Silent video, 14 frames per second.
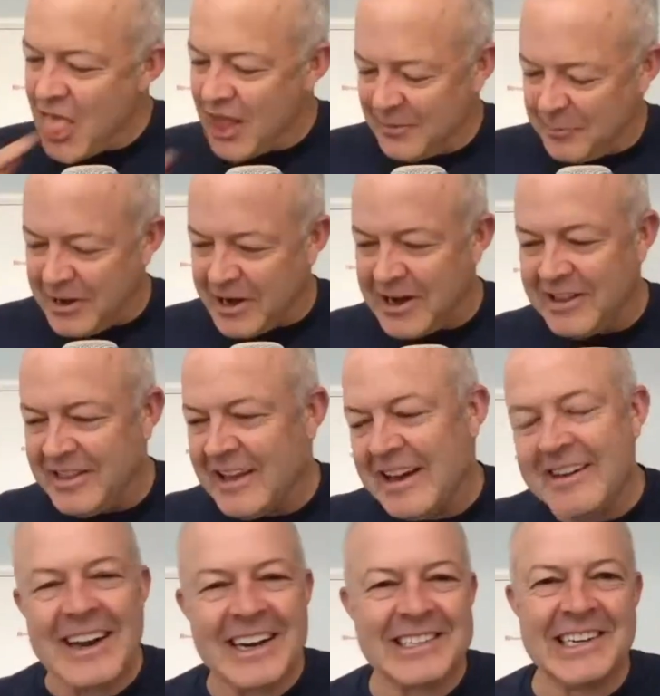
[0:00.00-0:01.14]
pretty good
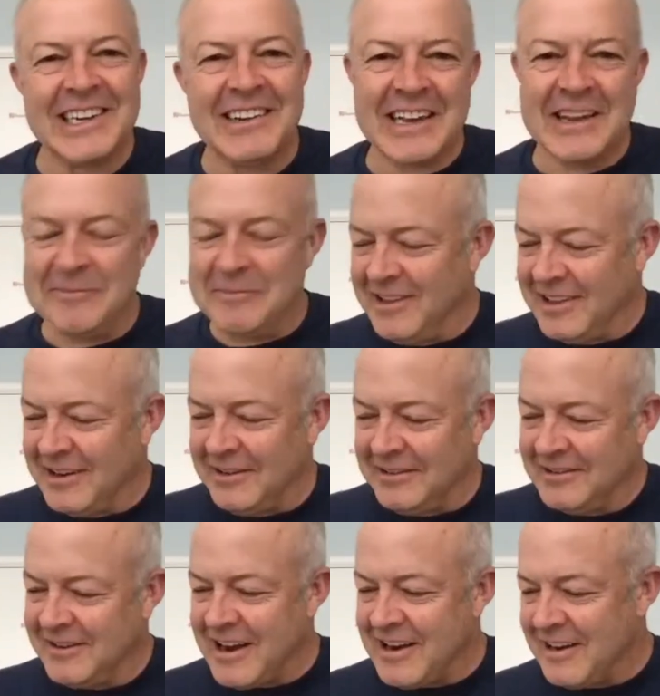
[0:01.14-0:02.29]
though. Actually, I'll give him a little
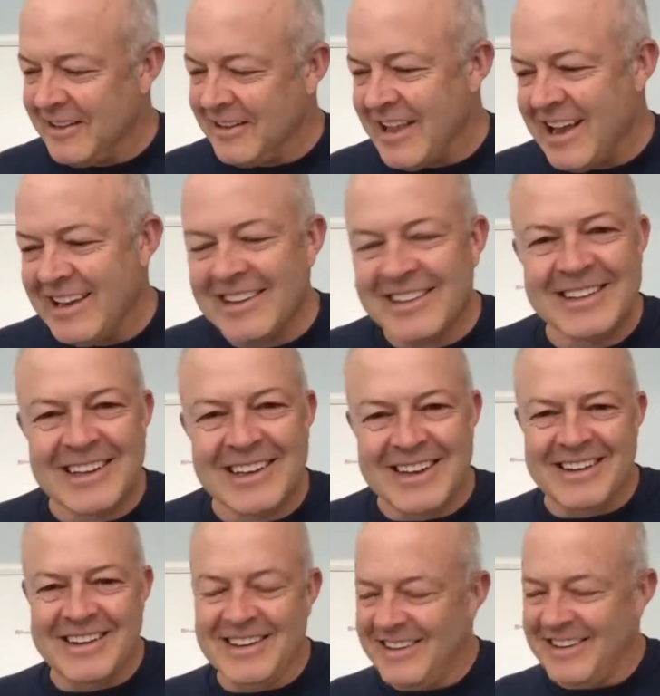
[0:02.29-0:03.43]
credit on that. It's
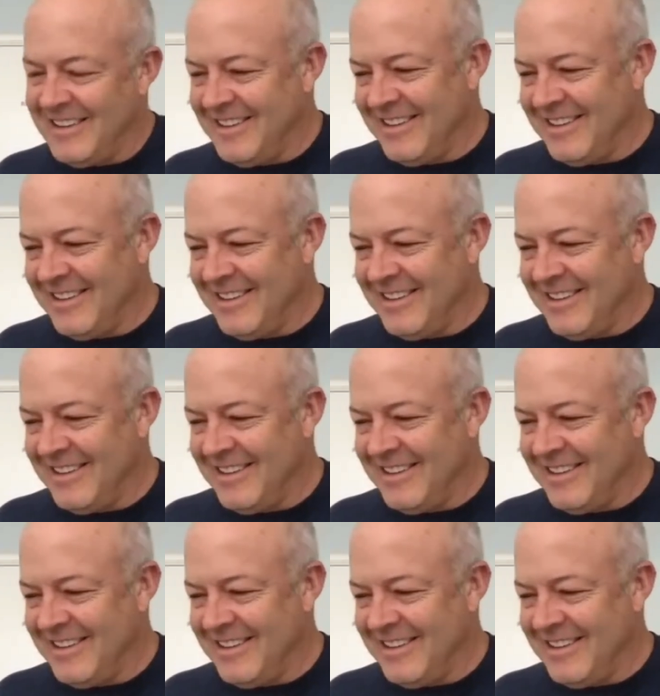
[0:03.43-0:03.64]
yeah,